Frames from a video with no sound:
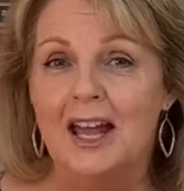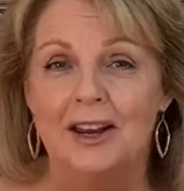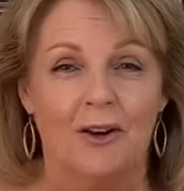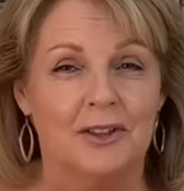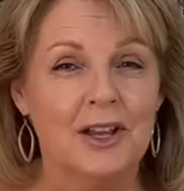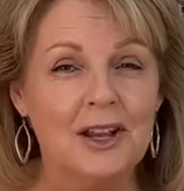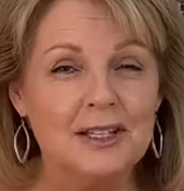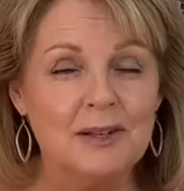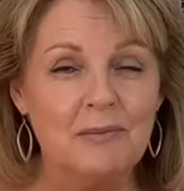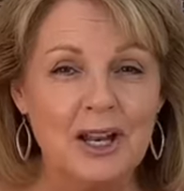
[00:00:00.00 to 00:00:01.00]
Now, I think I
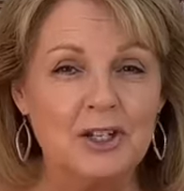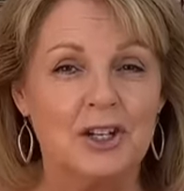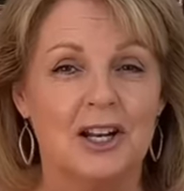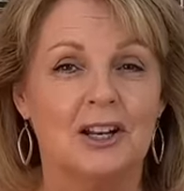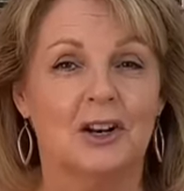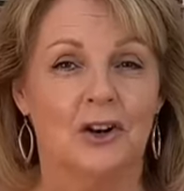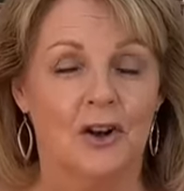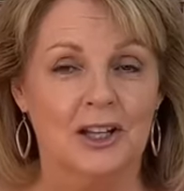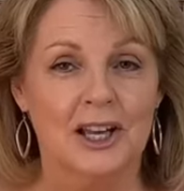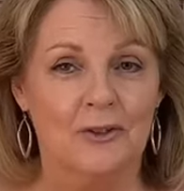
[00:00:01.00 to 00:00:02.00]
did mention in an
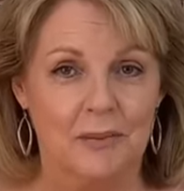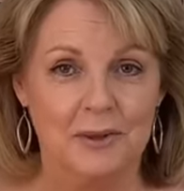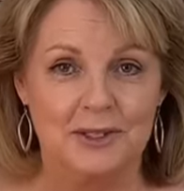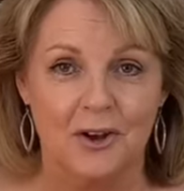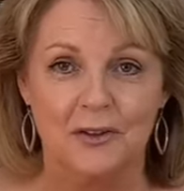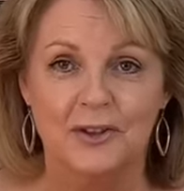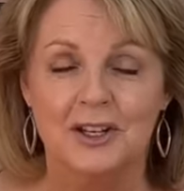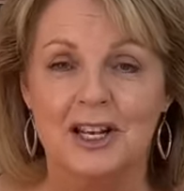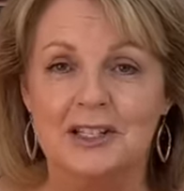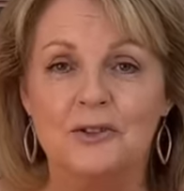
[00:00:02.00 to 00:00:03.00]
earlier episode
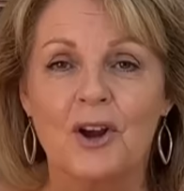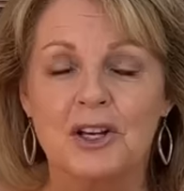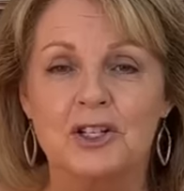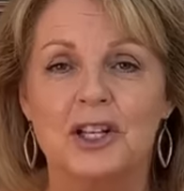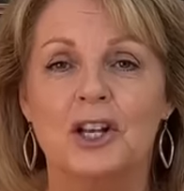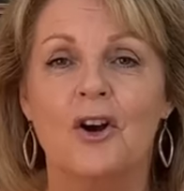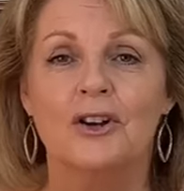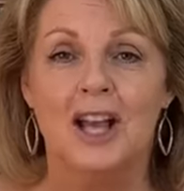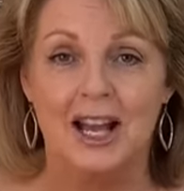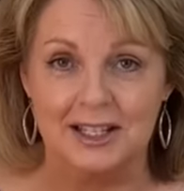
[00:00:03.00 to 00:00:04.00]
that Nesta actually
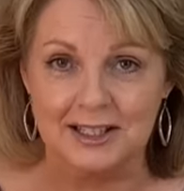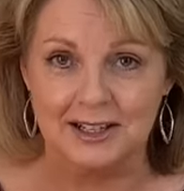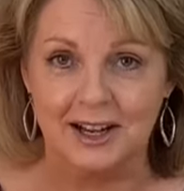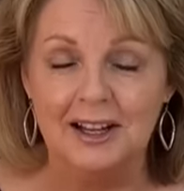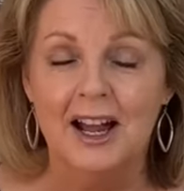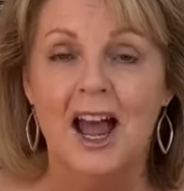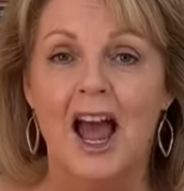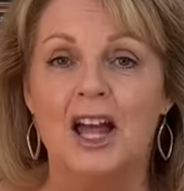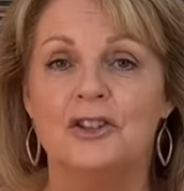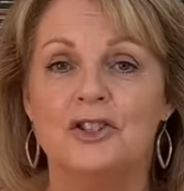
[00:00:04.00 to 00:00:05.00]
got cancer
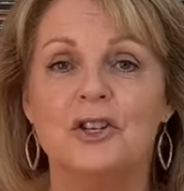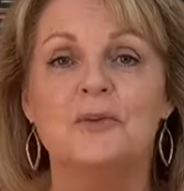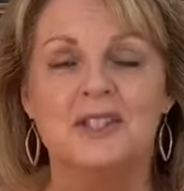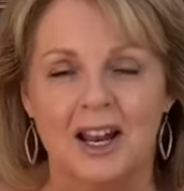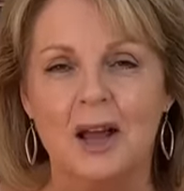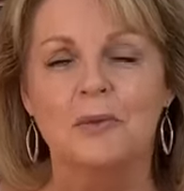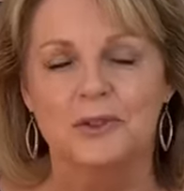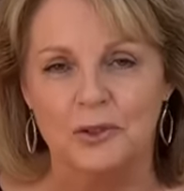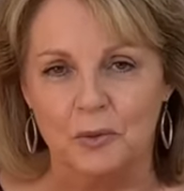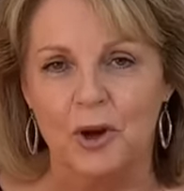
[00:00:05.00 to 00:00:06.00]
and she was
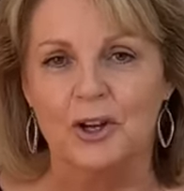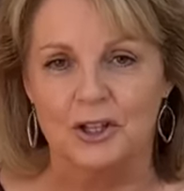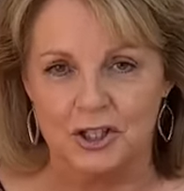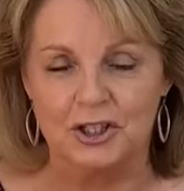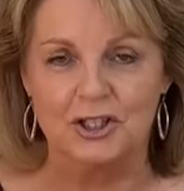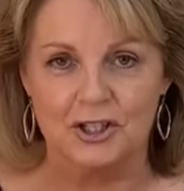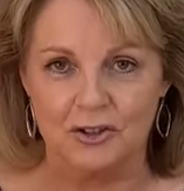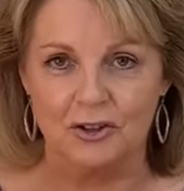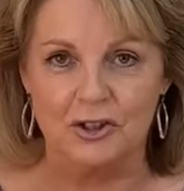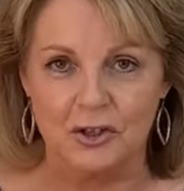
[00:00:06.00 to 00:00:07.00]
unable to work because she just
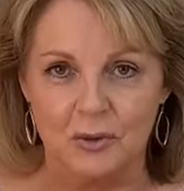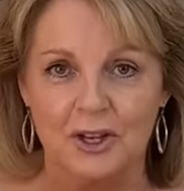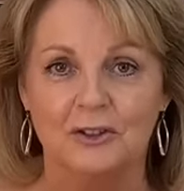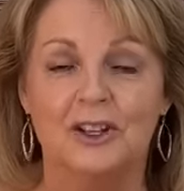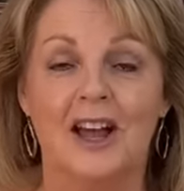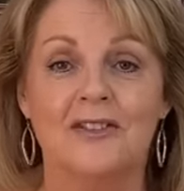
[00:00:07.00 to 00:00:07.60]
got too ill,